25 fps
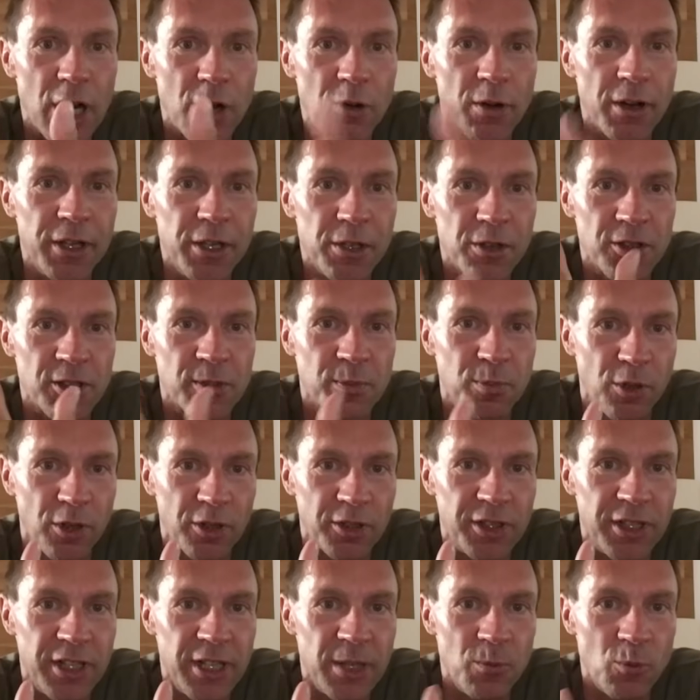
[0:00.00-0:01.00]
our
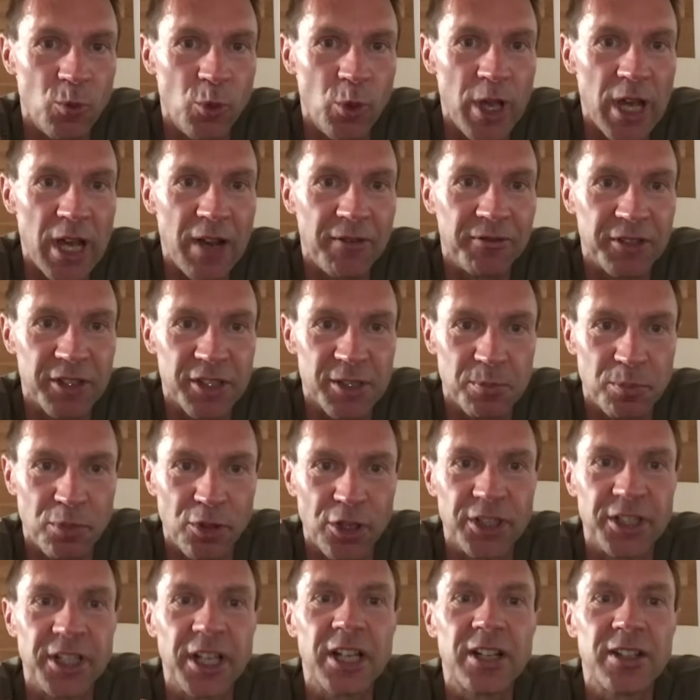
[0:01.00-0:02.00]
Eurosport team, we have this
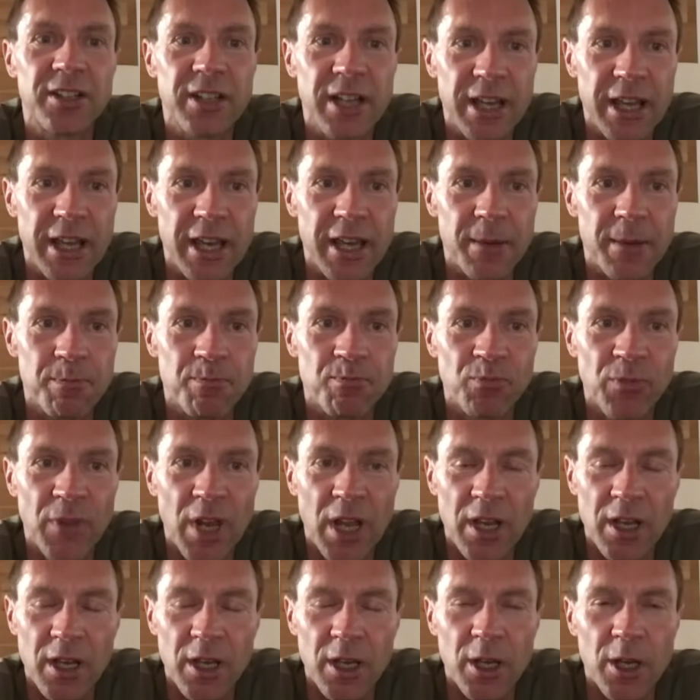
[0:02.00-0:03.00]
predictor game.
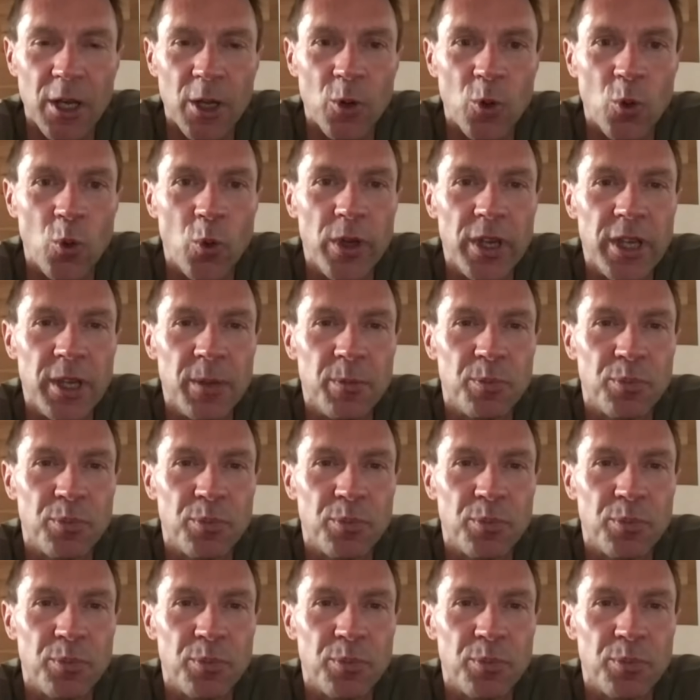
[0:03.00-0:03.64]
We